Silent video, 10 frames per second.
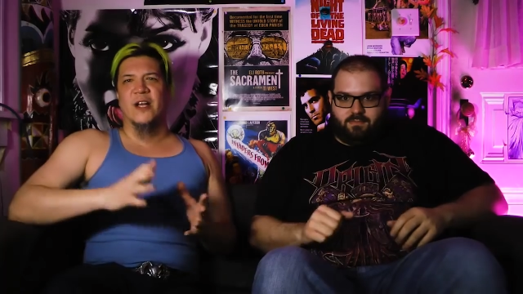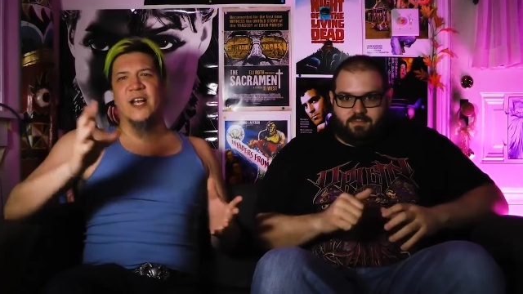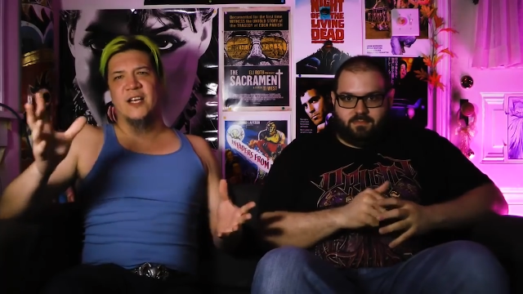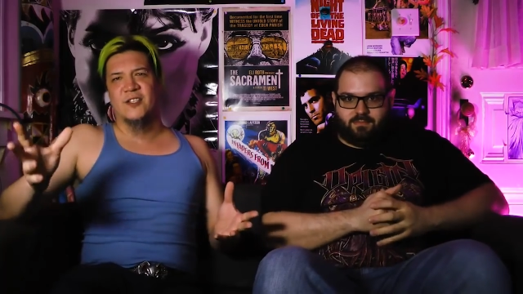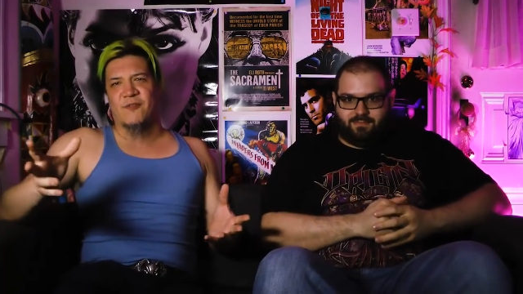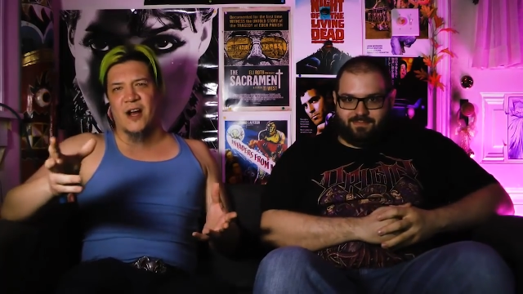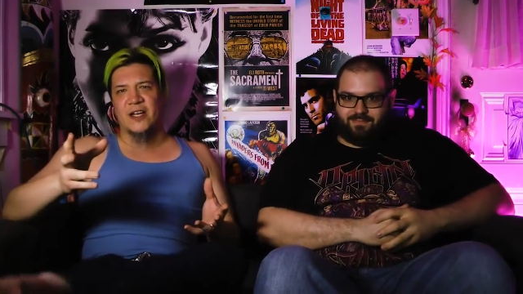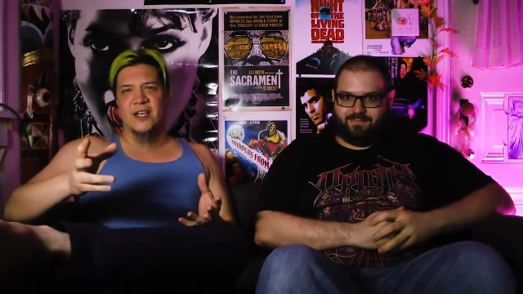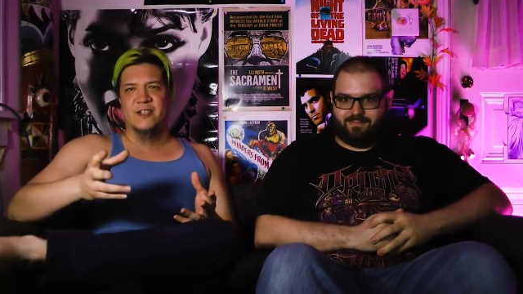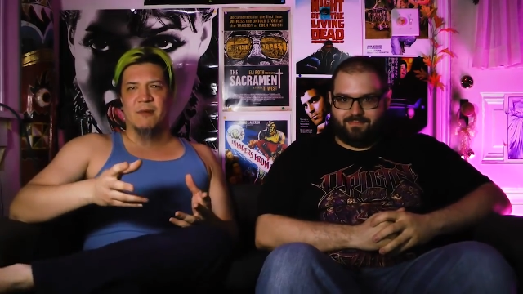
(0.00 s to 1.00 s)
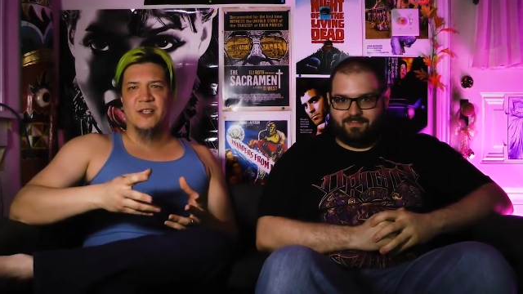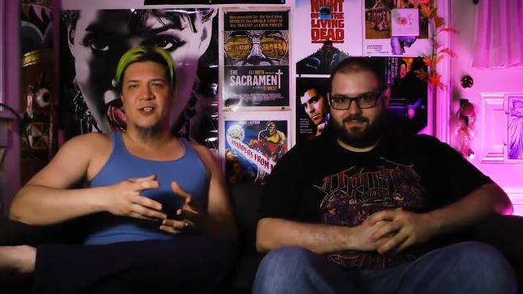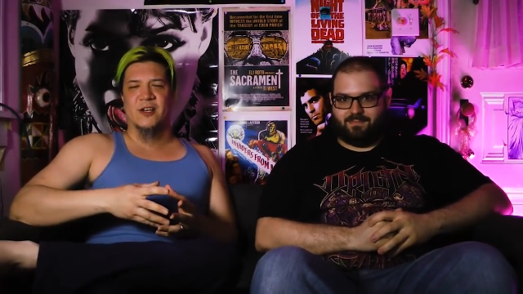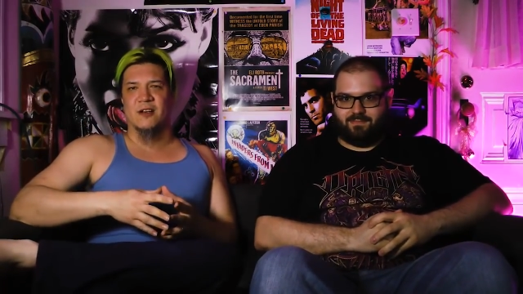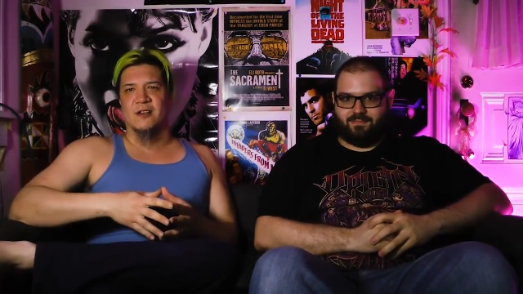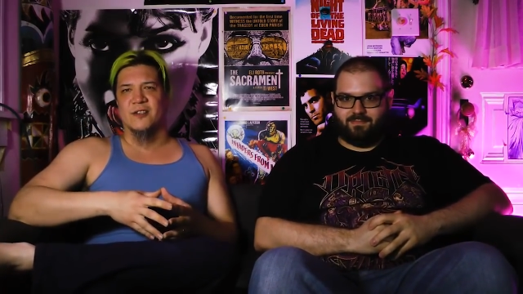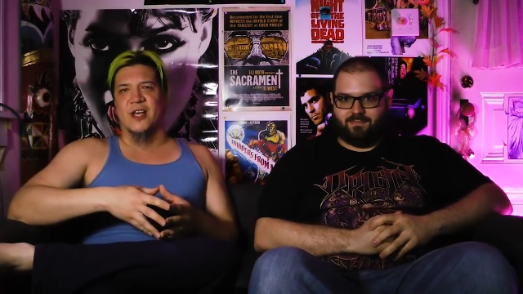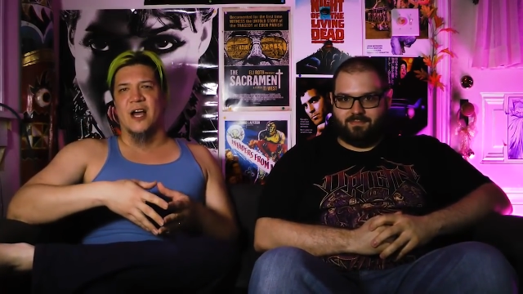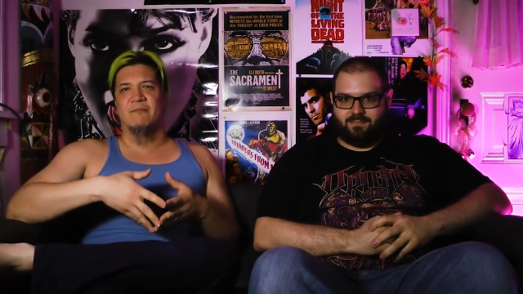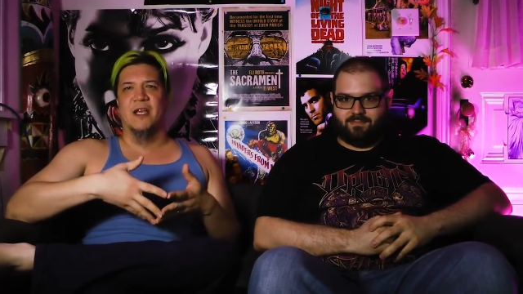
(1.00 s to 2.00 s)
Speaker 1: Greetings, Friday Nights and Monster Girls.
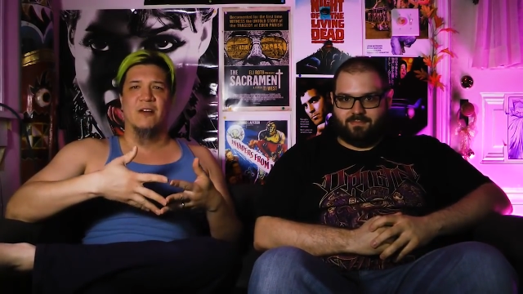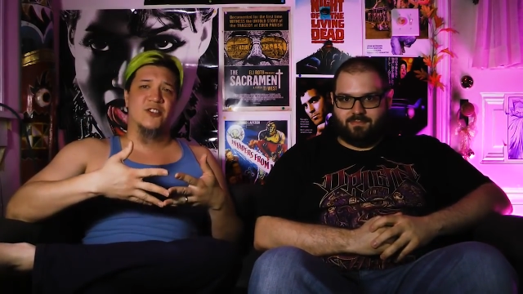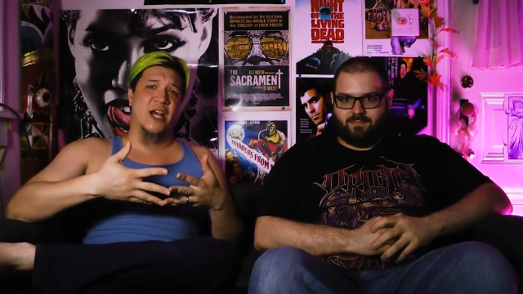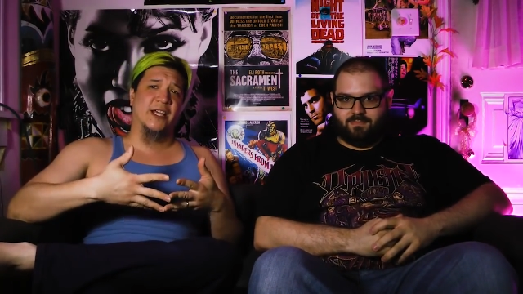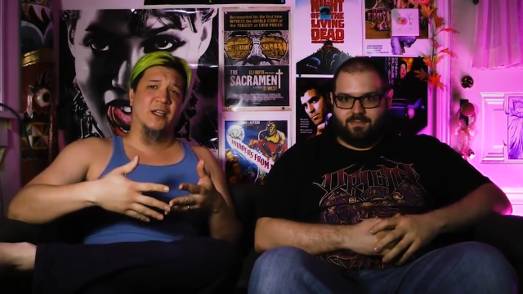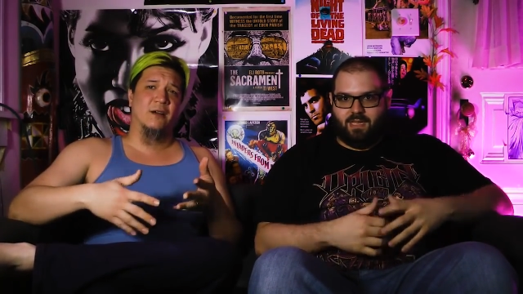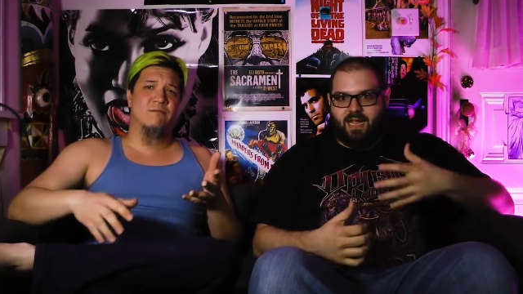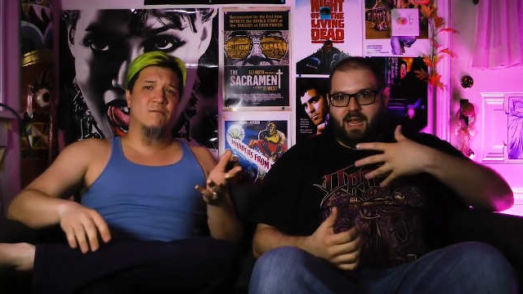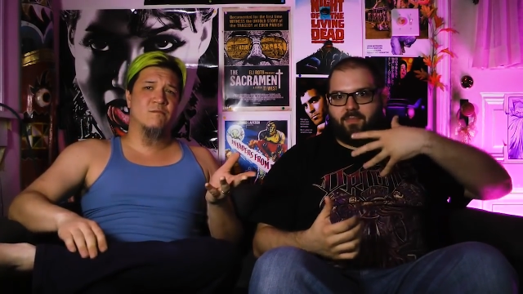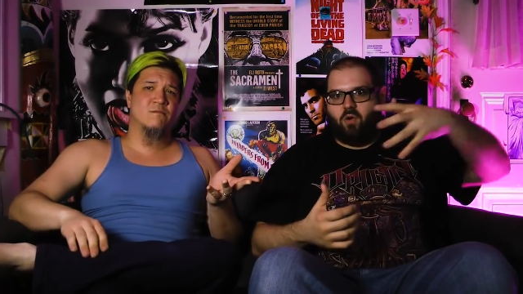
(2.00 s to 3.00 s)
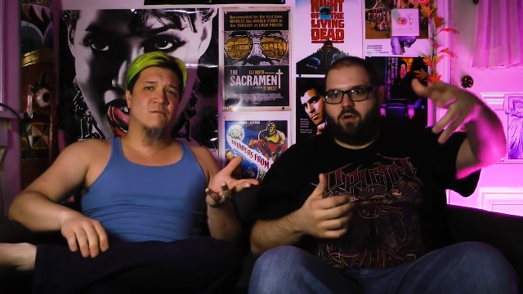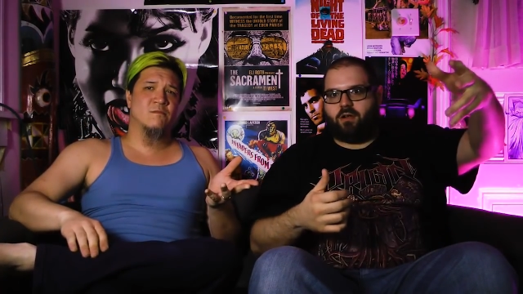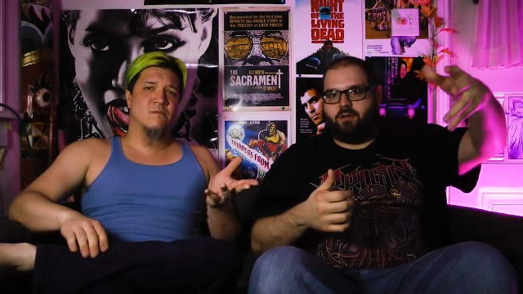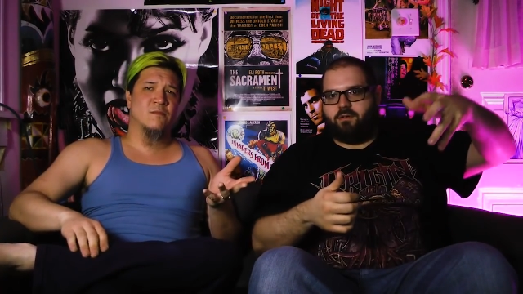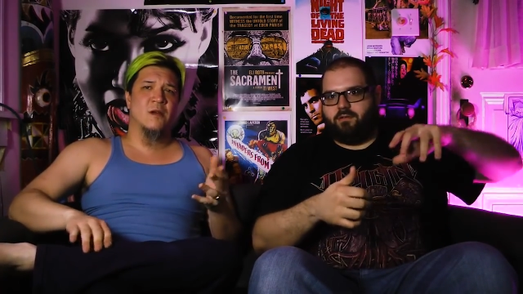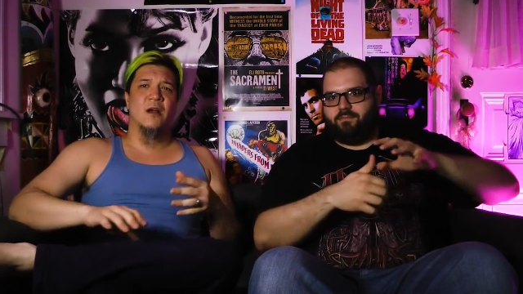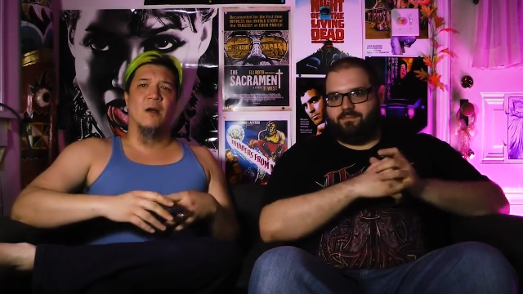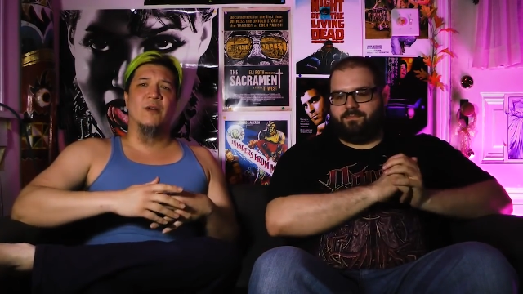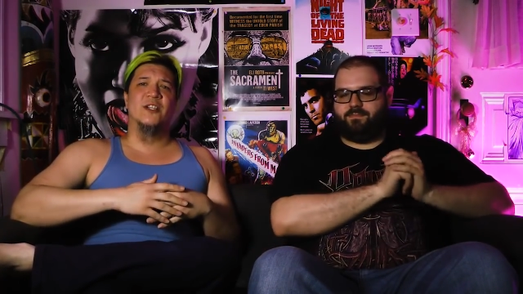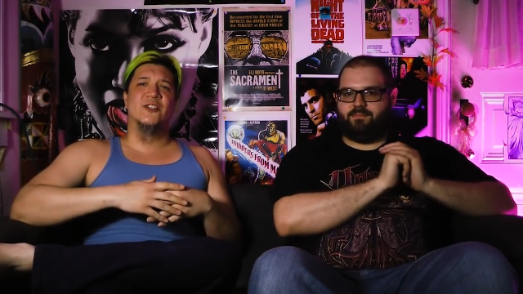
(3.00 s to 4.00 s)
I'm Count Jackula. And I'm the Horror Guru. And
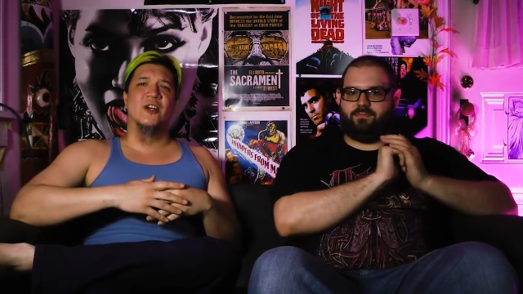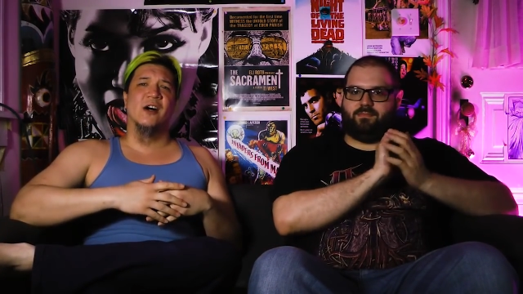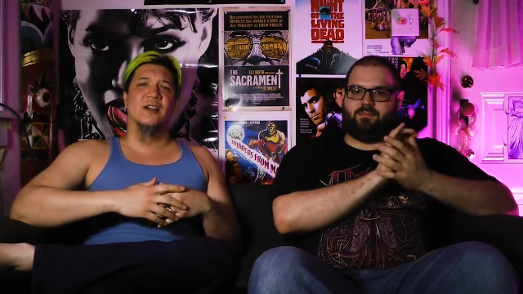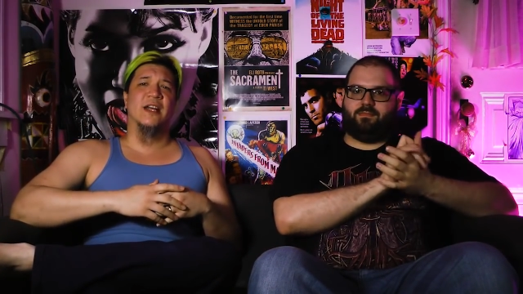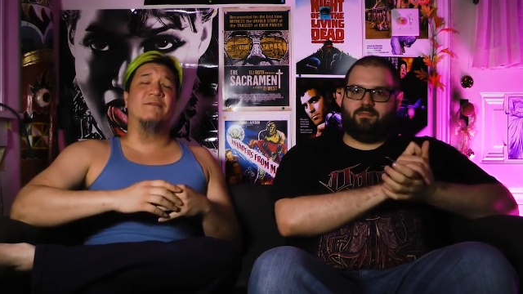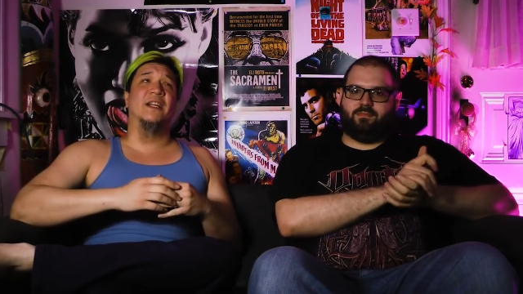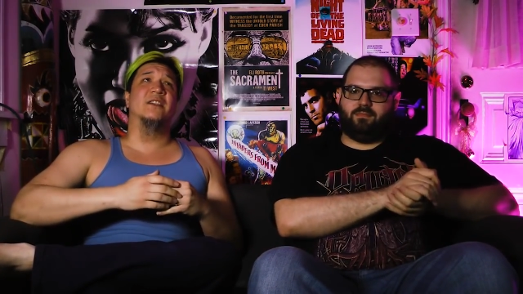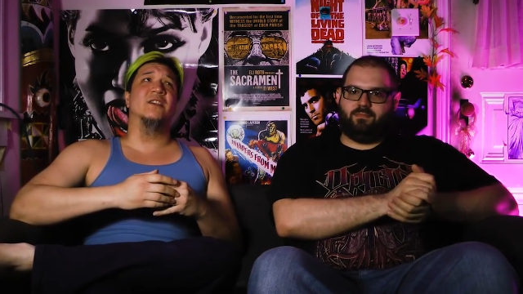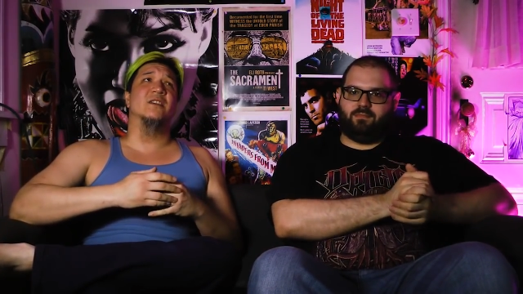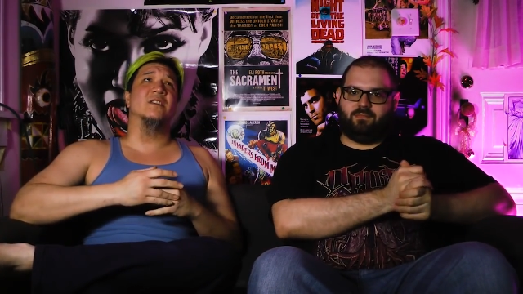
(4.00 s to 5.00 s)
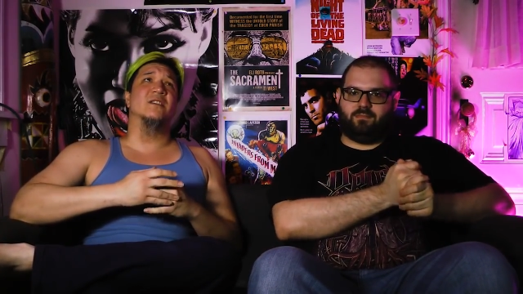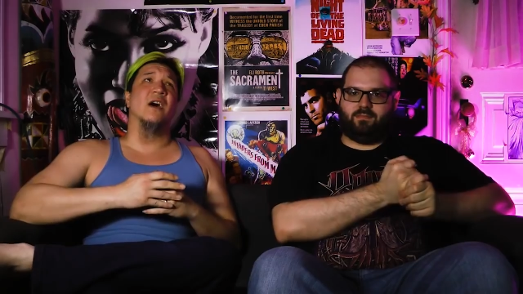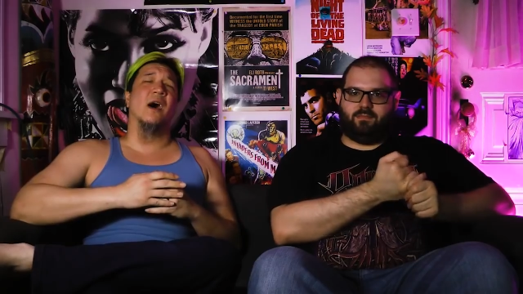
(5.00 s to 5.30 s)
we just saw Netflix's